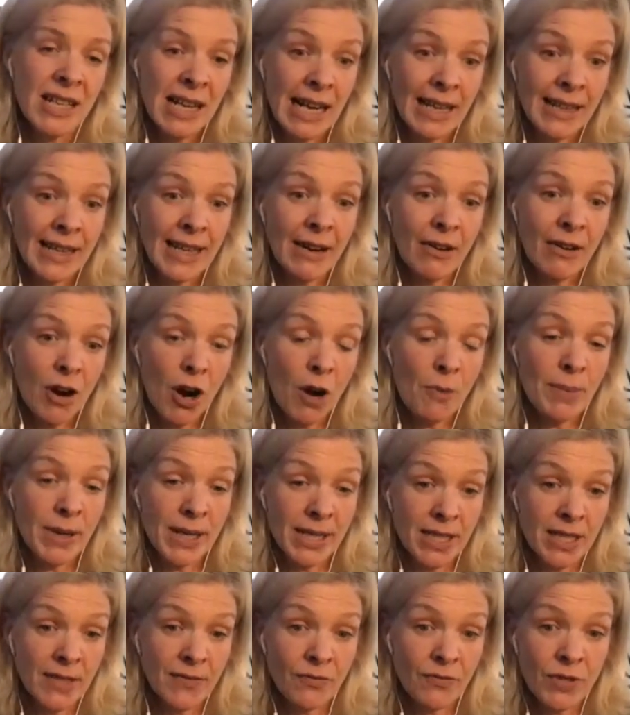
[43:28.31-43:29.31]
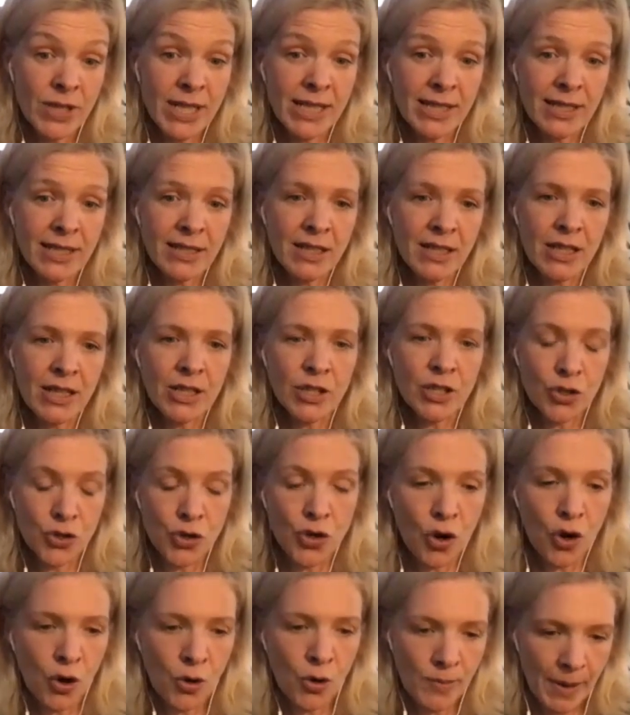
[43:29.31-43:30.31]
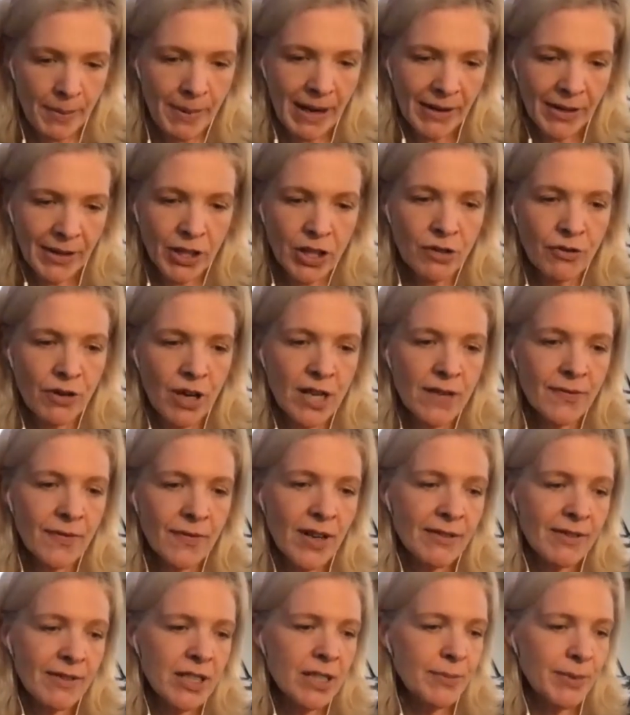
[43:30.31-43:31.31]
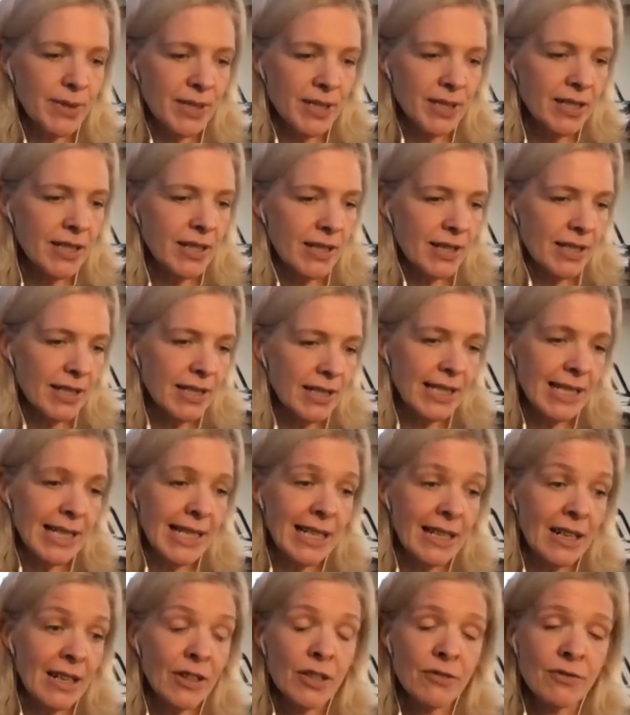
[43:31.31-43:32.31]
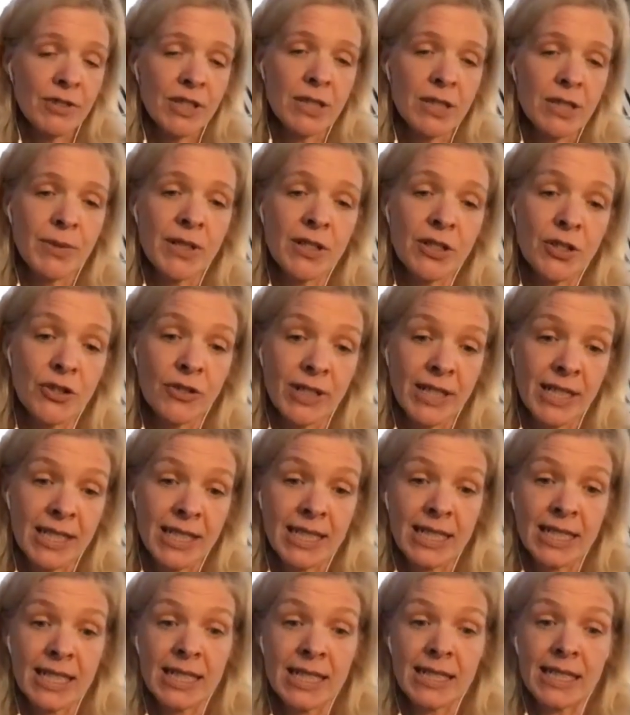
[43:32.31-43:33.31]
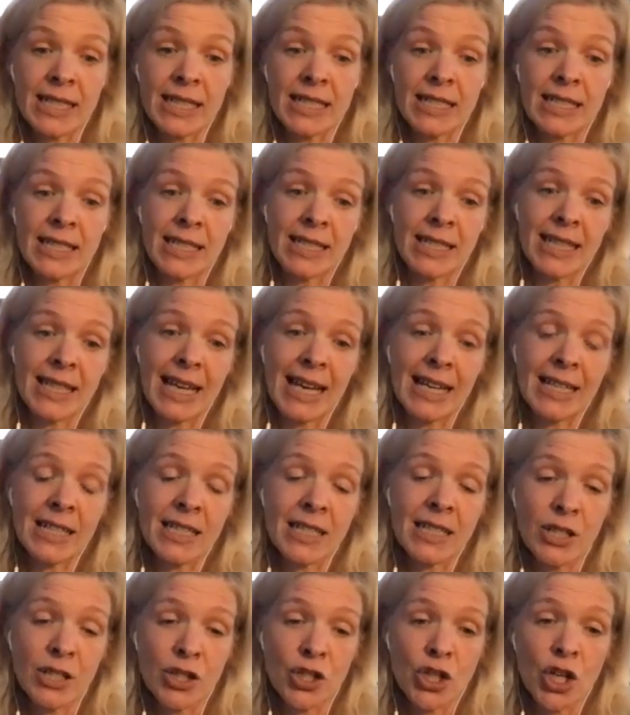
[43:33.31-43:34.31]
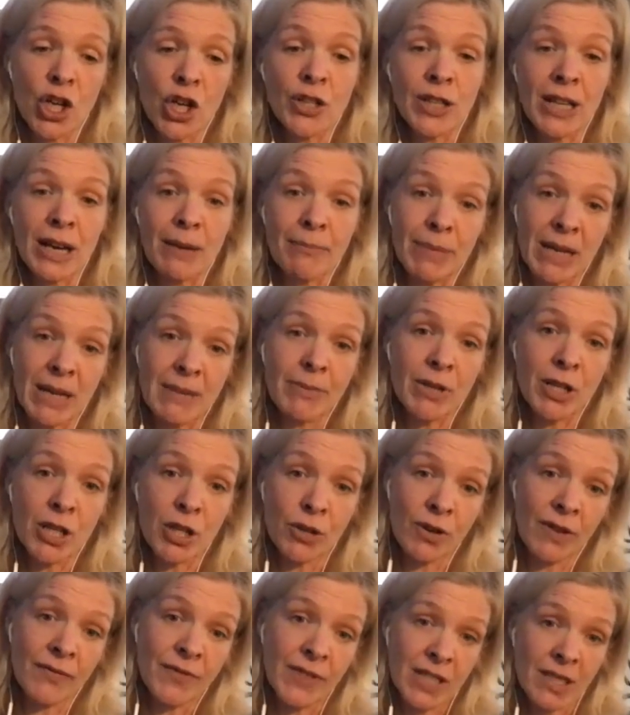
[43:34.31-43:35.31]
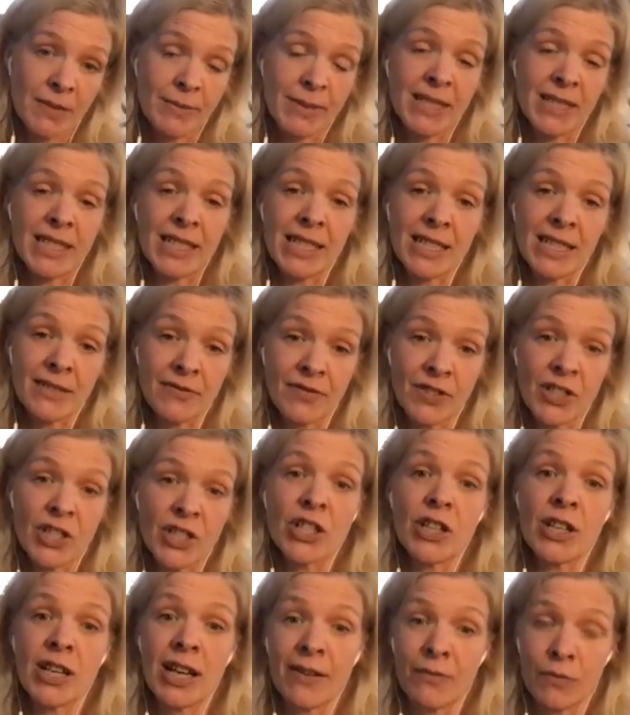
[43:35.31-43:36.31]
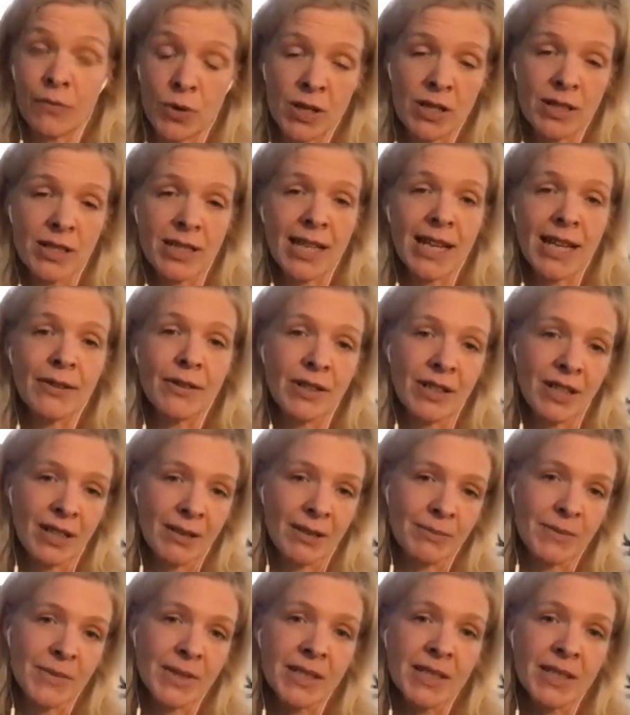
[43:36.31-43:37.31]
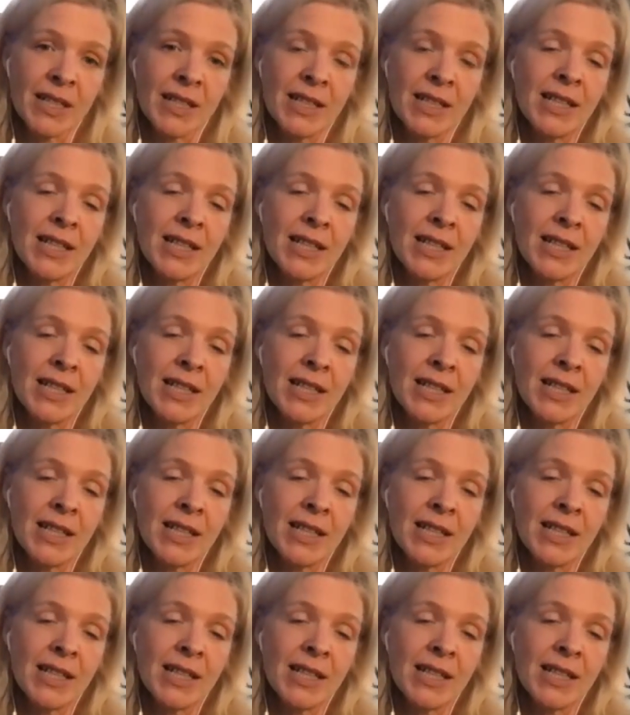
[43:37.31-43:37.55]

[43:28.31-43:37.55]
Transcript: And there are bits of research, not about the coronavirus, but certainly in other respiratory diseases, that show that people who are vitamin D deficient have worse outcomes.